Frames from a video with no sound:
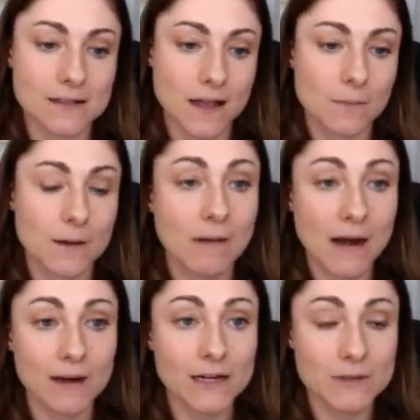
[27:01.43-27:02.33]
up. And my
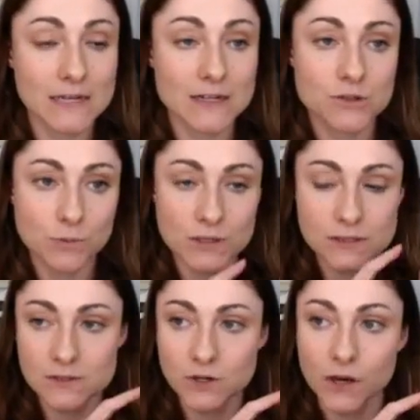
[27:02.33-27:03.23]
recommendation was
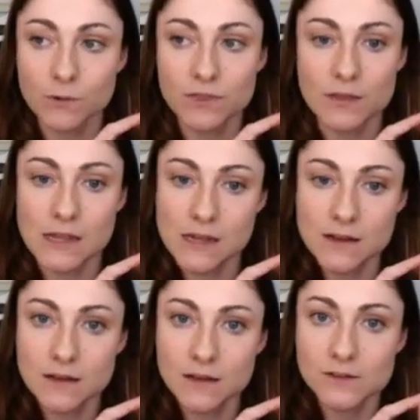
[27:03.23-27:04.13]
to start with
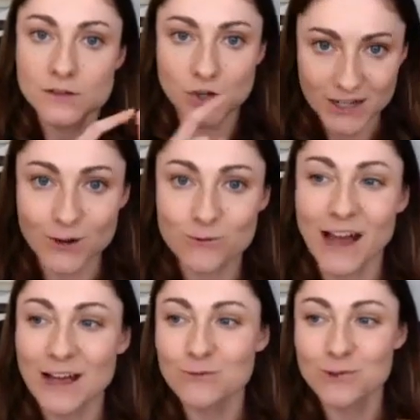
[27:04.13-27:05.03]
the Start Here
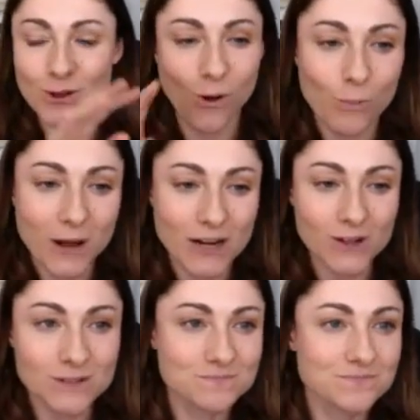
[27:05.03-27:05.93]
file for the whole
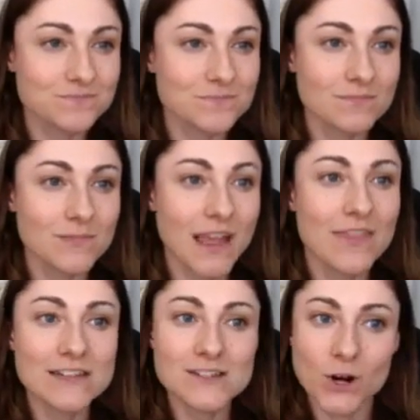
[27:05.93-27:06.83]
bundle, and
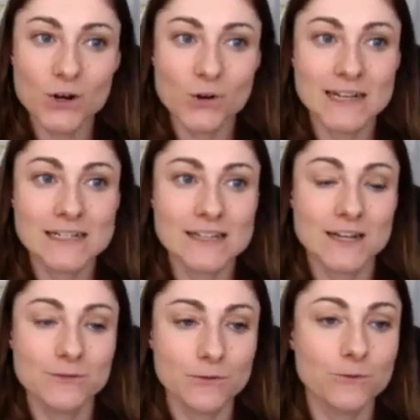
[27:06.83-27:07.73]
then to start going into the
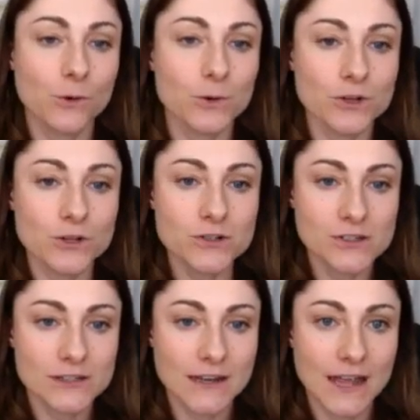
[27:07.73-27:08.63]
different
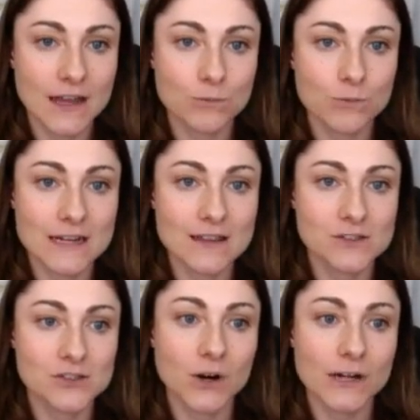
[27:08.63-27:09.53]
folders and read the
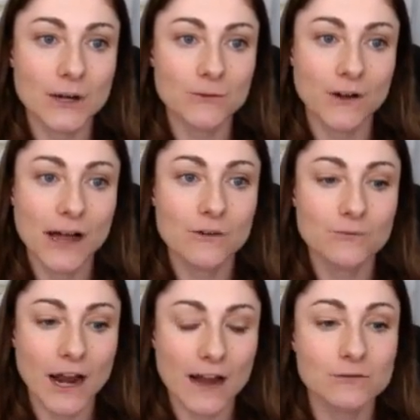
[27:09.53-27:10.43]
Start Here file
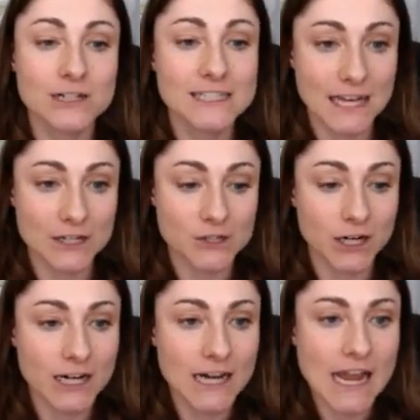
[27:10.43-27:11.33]
for every center.